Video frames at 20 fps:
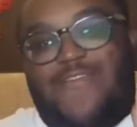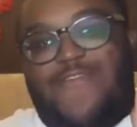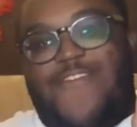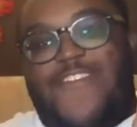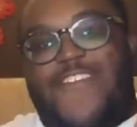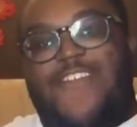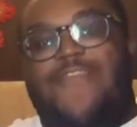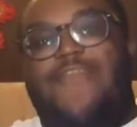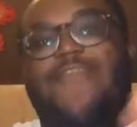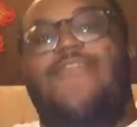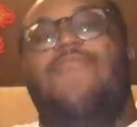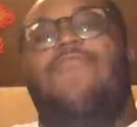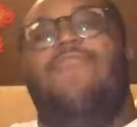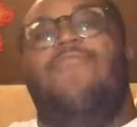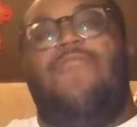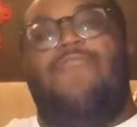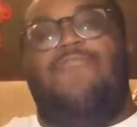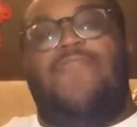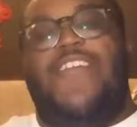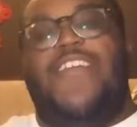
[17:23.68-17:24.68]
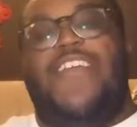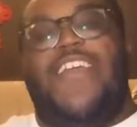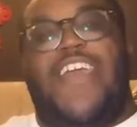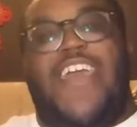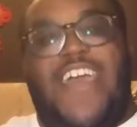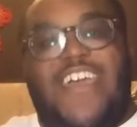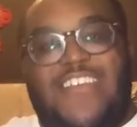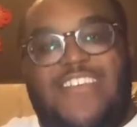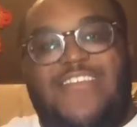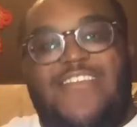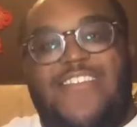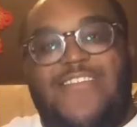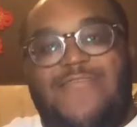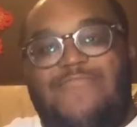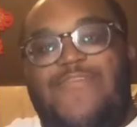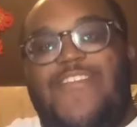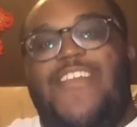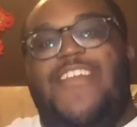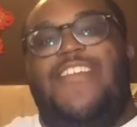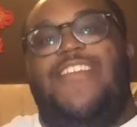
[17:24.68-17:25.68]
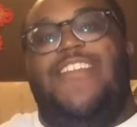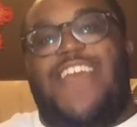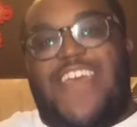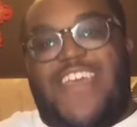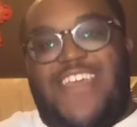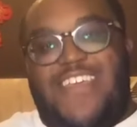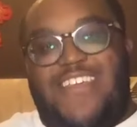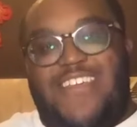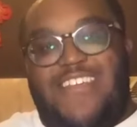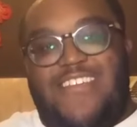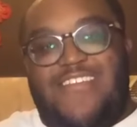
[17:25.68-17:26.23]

fifth will be S D P Day.